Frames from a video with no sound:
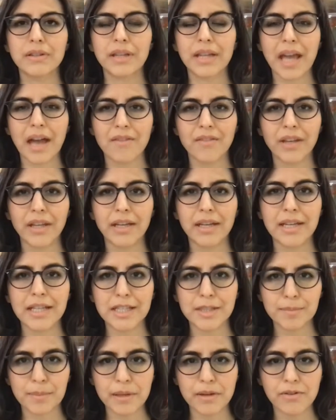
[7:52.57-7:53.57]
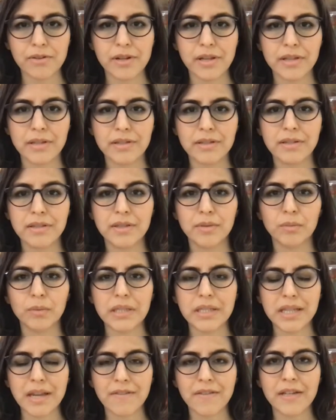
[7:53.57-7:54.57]
the Afghan experience
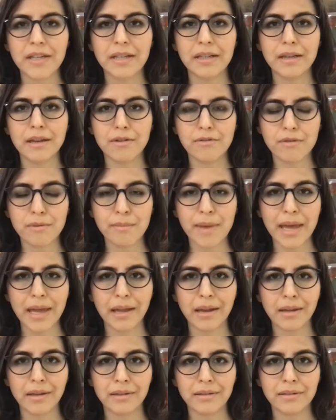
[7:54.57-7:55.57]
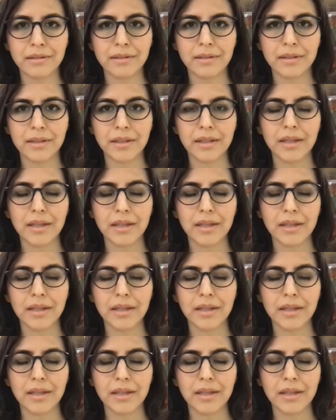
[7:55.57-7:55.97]
will definitely remain